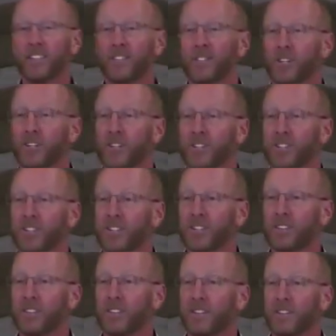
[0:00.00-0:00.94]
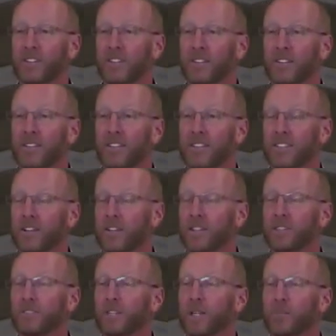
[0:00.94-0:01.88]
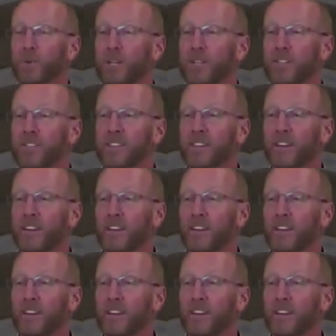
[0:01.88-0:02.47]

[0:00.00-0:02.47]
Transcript: church, he's telling the Philippians,